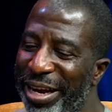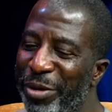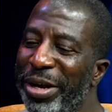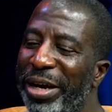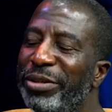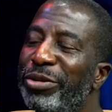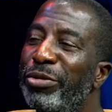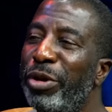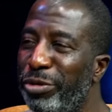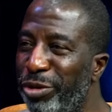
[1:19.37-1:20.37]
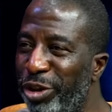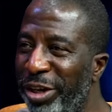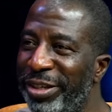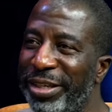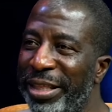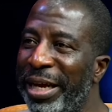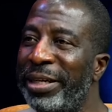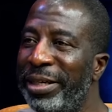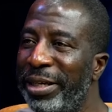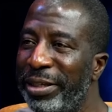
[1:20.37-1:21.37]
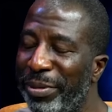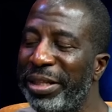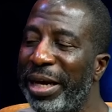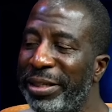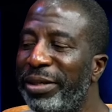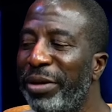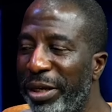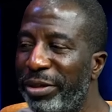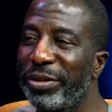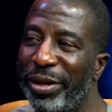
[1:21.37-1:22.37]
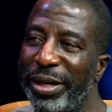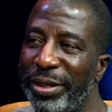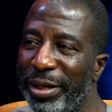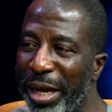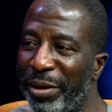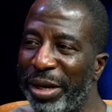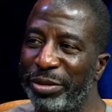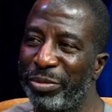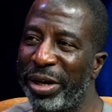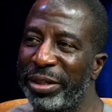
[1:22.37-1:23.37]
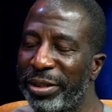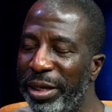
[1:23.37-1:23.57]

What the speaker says: Yeah, you go to church. And then my dad said, okay, go ahead, I'll get some rest.